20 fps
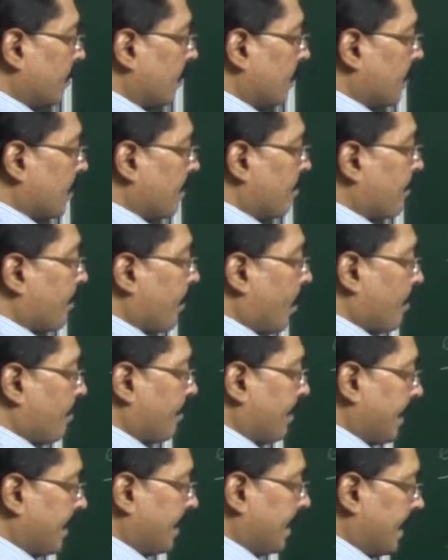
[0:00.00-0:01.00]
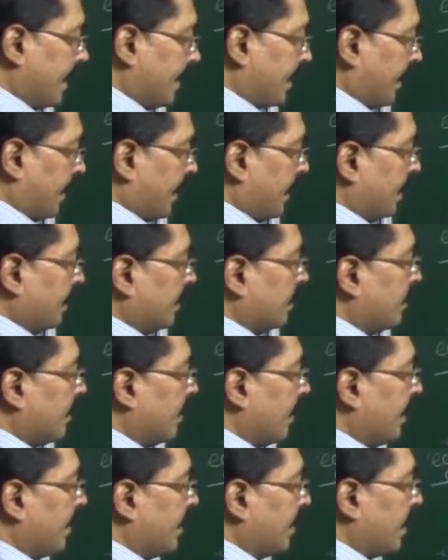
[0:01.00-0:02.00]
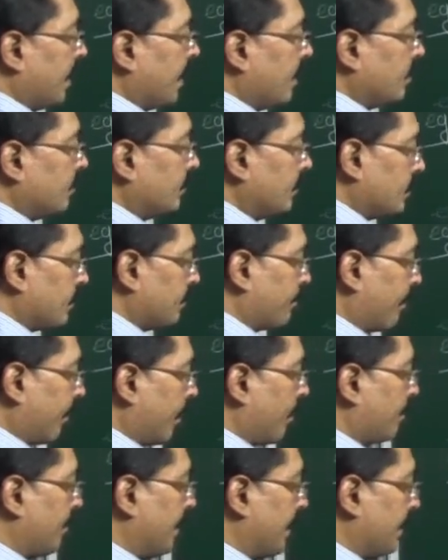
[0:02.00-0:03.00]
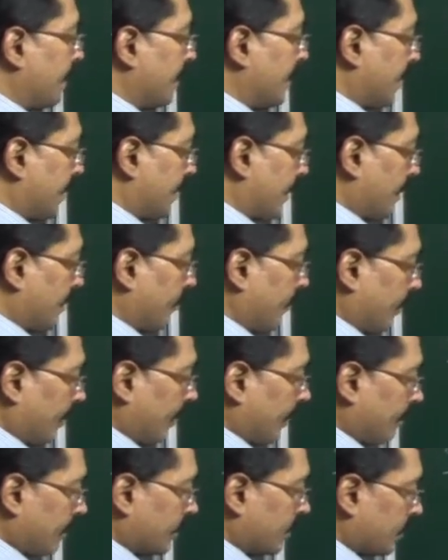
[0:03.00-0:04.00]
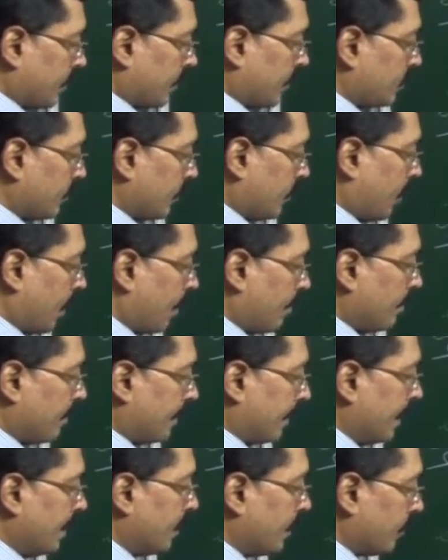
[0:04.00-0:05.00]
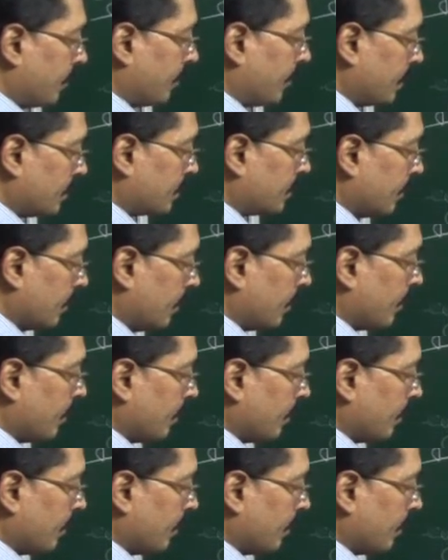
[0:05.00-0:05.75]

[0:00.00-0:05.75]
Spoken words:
a propane nitrile, and now this propane nitrile, whatever structure obtained to us,